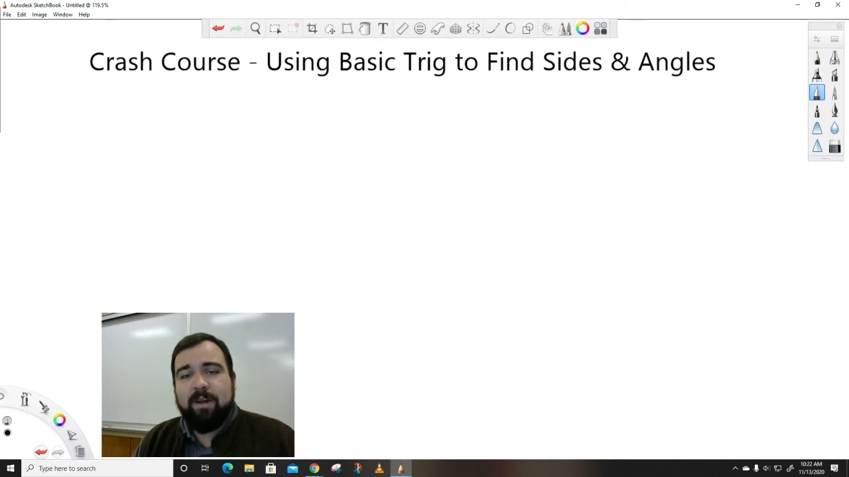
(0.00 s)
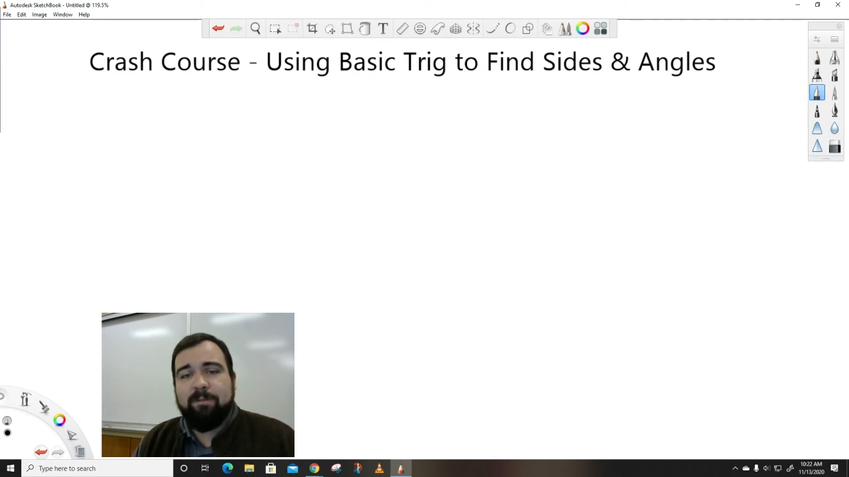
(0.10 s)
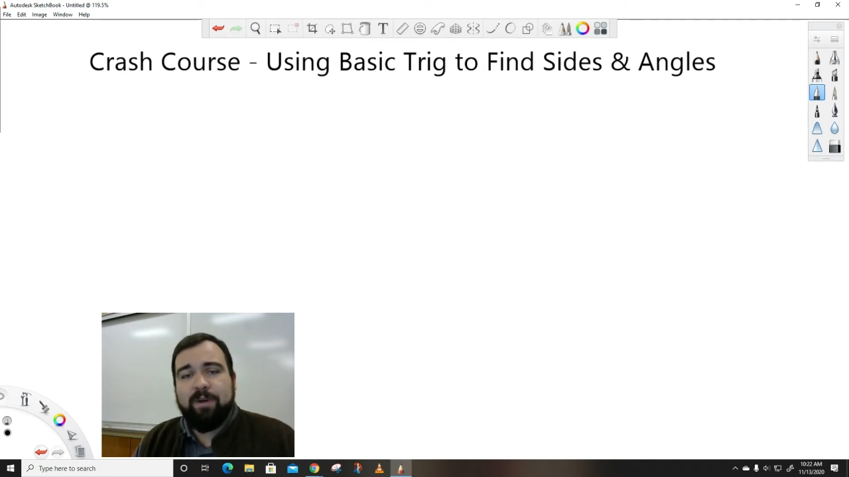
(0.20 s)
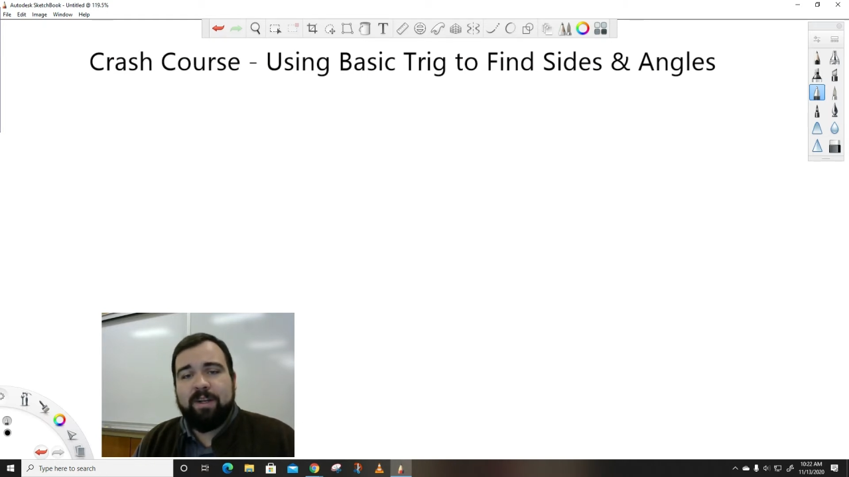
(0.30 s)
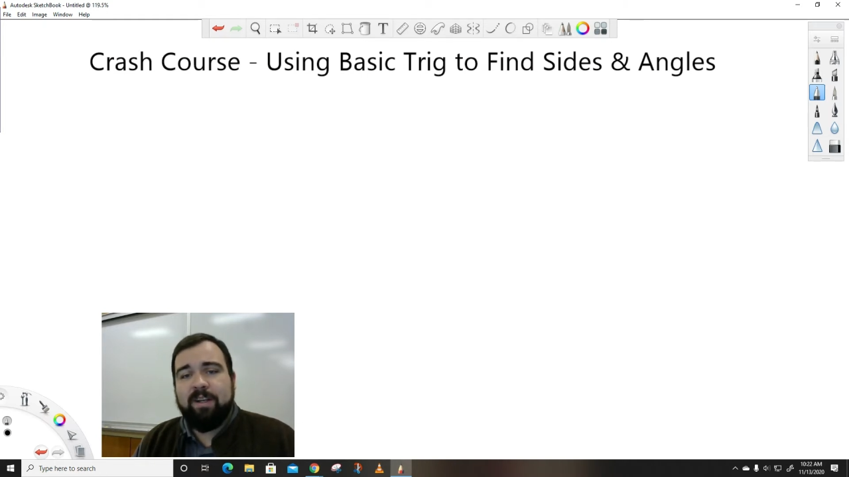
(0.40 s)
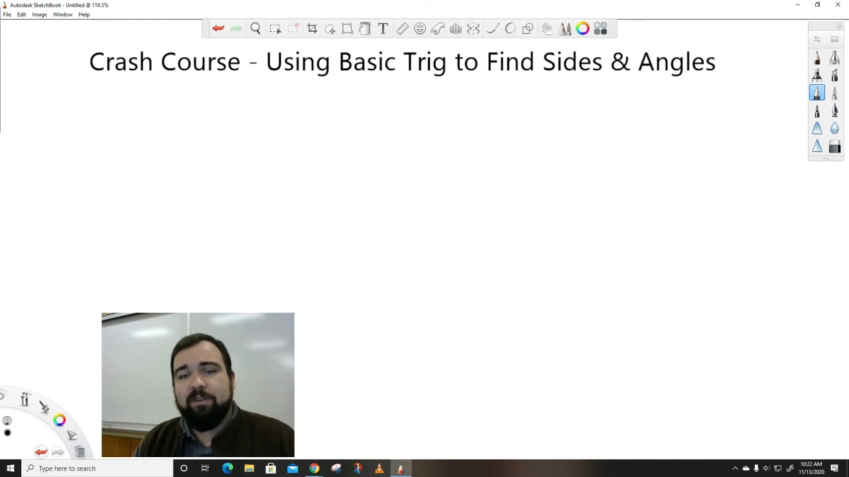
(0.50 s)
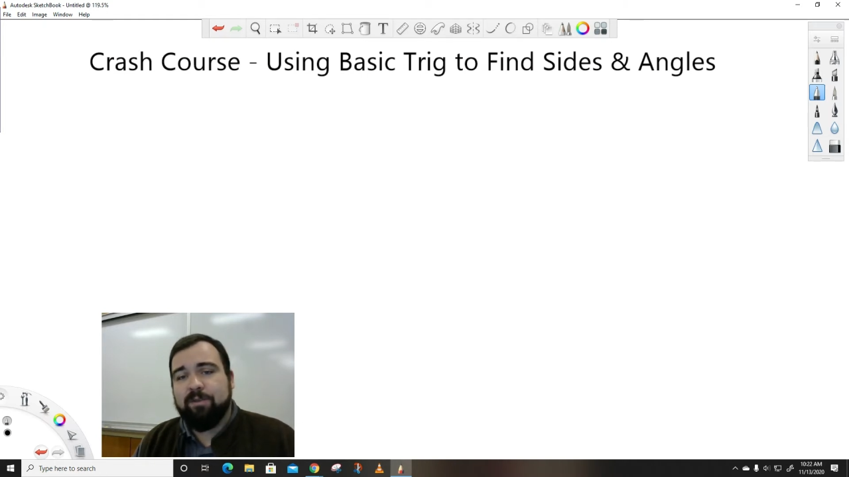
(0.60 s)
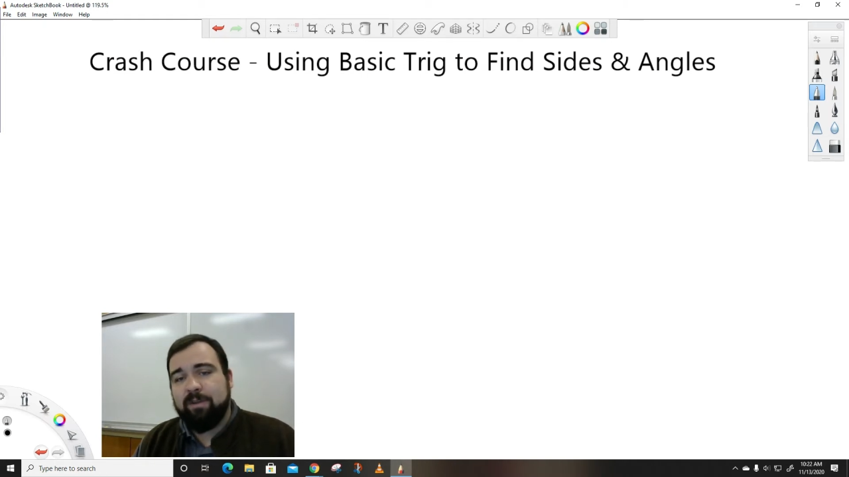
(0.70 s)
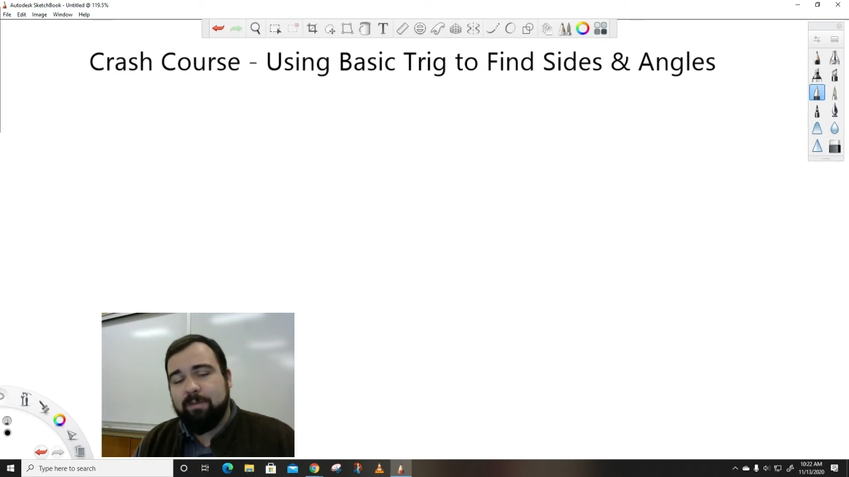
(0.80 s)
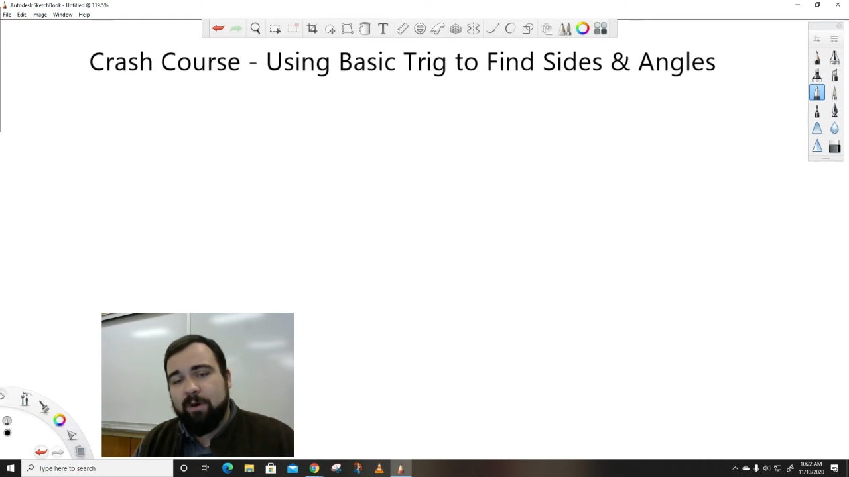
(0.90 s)
and break it into
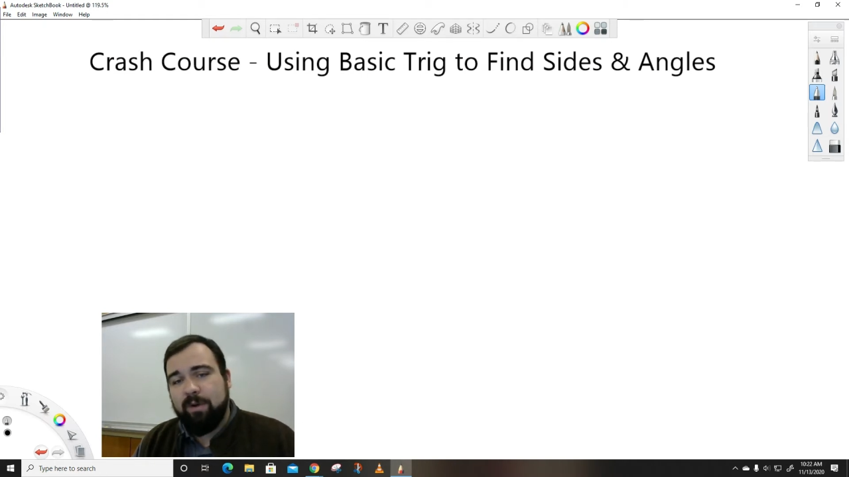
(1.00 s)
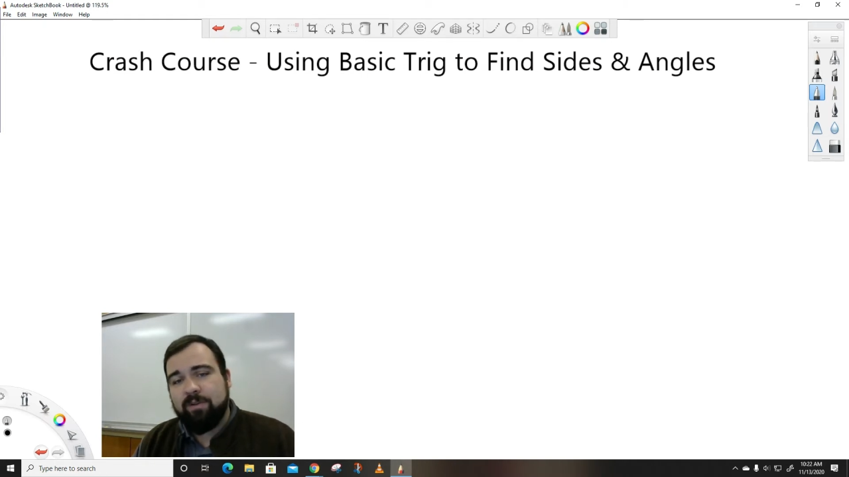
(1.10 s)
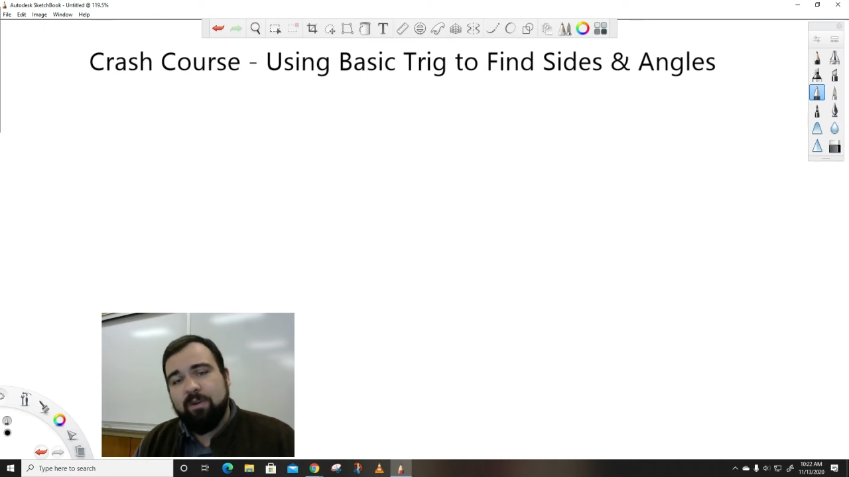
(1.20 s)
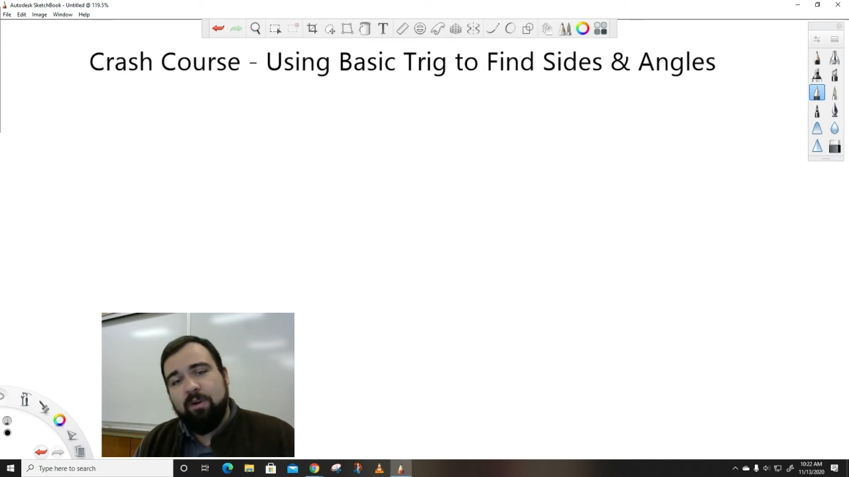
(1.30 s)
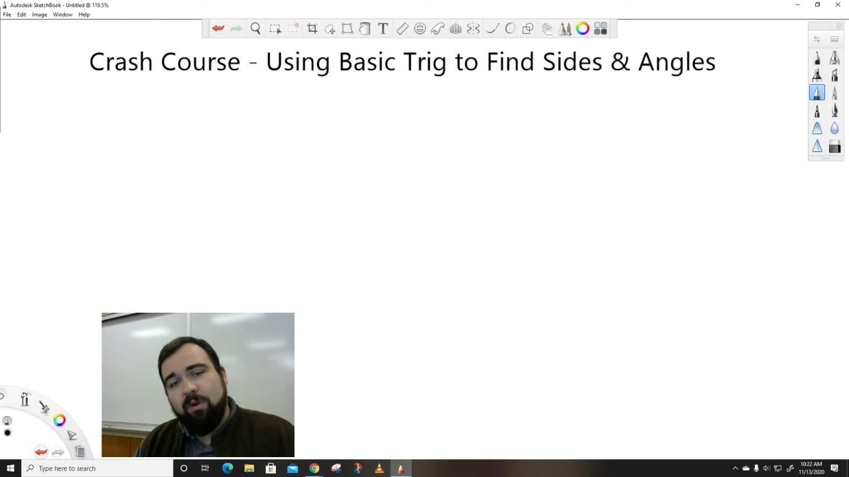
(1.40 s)
its components